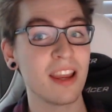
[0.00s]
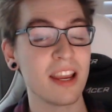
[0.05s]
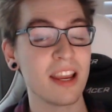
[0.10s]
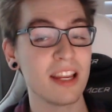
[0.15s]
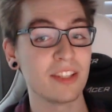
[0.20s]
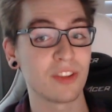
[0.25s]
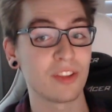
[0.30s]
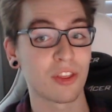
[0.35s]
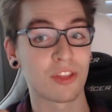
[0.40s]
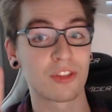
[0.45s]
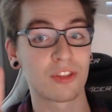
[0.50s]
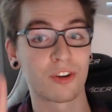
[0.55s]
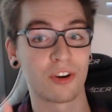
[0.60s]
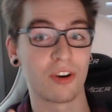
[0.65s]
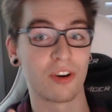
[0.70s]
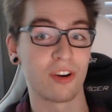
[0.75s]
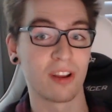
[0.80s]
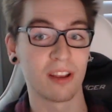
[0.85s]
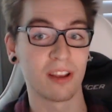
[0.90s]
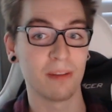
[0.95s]
is
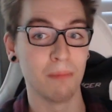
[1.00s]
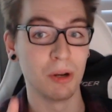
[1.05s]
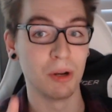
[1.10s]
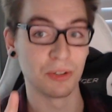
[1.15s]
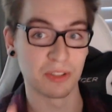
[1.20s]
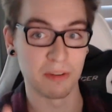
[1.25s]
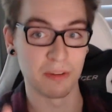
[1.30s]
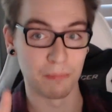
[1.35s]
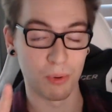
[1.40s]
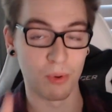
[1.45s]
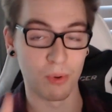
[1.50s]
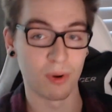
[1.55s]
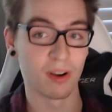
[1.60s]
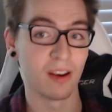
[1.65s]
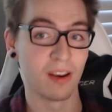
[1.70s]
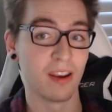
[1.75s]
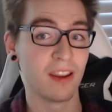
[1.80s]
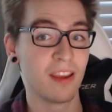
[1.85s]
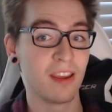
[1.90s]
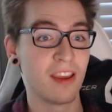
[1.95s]
third most important.